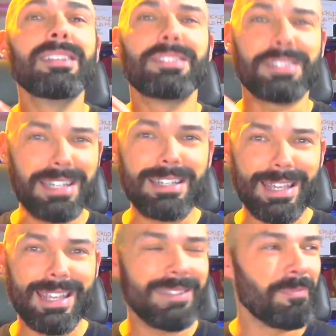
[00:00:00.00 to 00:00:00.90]

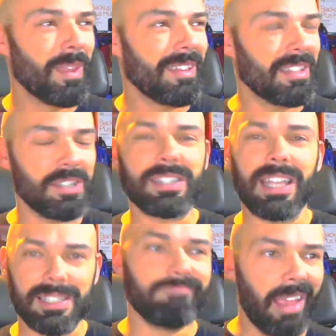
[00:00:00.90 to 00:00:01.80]
CD that just
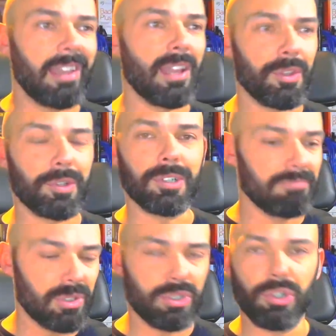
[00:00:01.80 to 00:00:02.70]
takes any
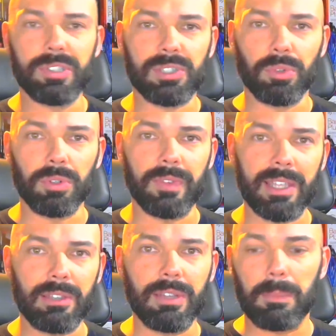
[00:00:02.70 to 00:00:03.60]
other good store of
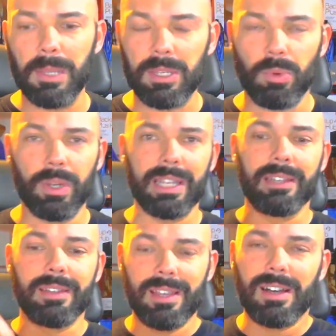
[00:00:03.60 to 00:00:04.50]
value like Bitcoin
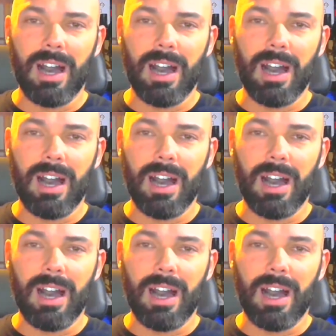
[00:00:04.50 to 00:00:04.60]
and